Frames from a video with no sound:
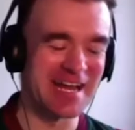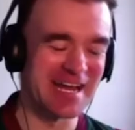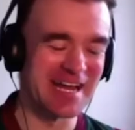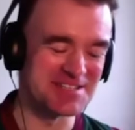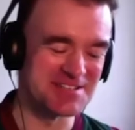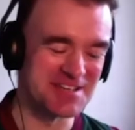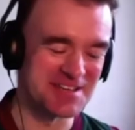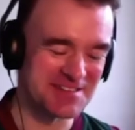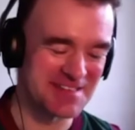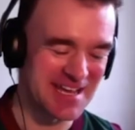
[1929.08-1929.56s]

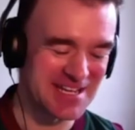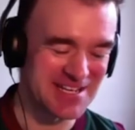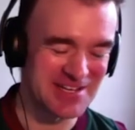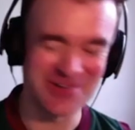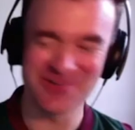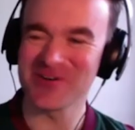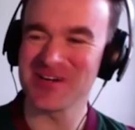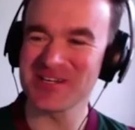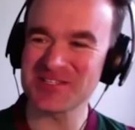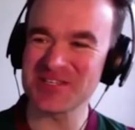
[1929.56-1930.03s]
answer. Thank
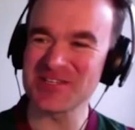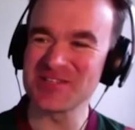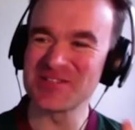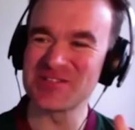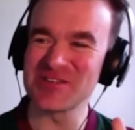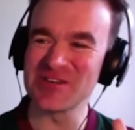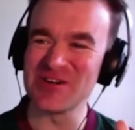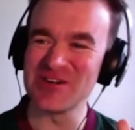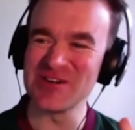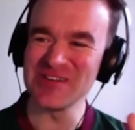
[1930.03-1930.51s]
you. Question
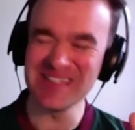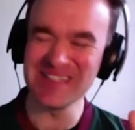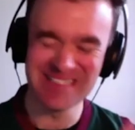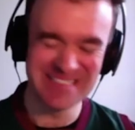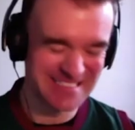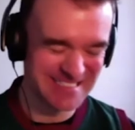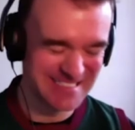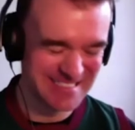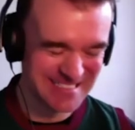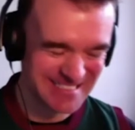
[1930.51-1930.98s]
2.
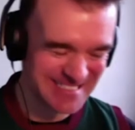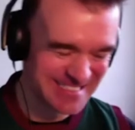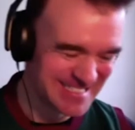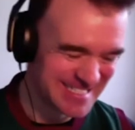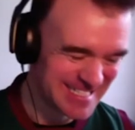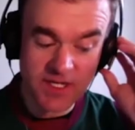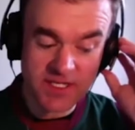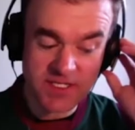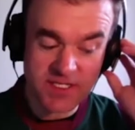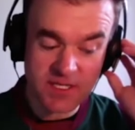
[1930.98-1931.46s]

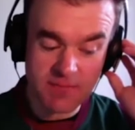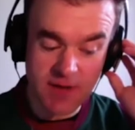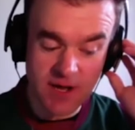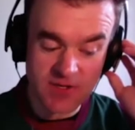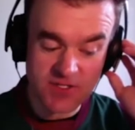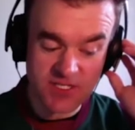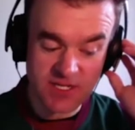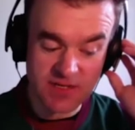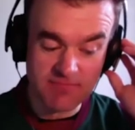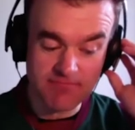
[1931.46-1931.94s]
What is the
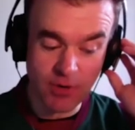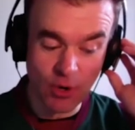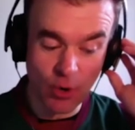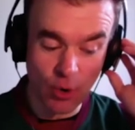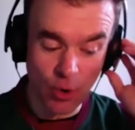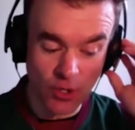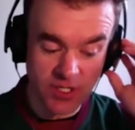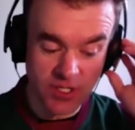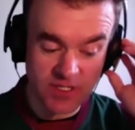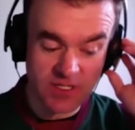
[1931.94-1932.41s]
most
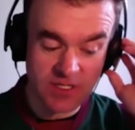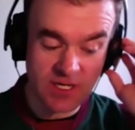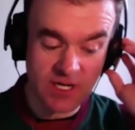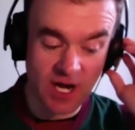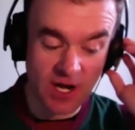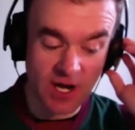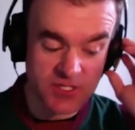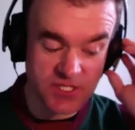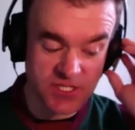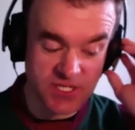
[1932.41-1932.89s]
important
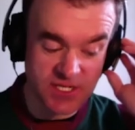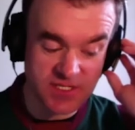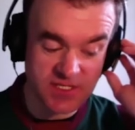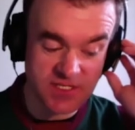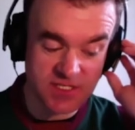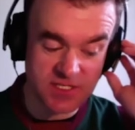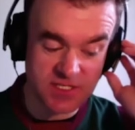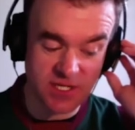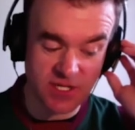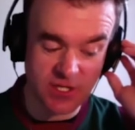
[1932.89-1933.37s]
coaching
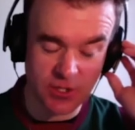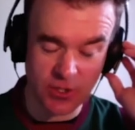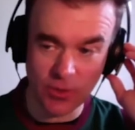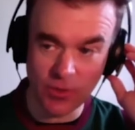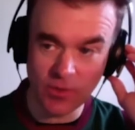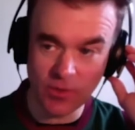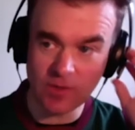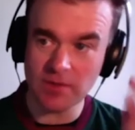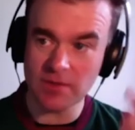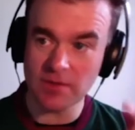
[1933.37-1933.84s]

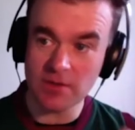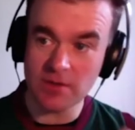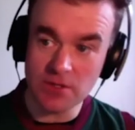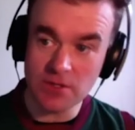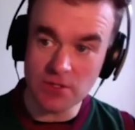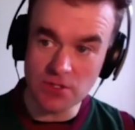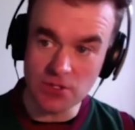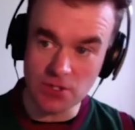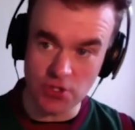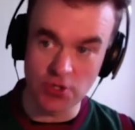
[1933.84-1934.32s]
skill
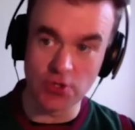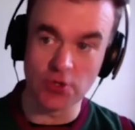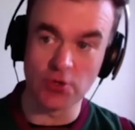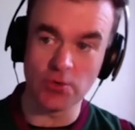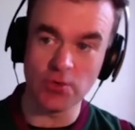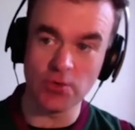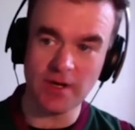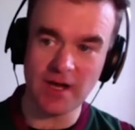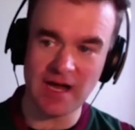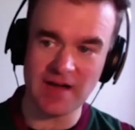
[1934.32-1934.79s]

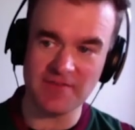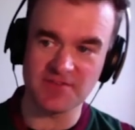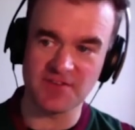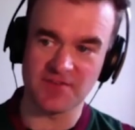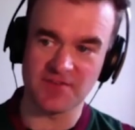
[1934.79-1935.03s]
you have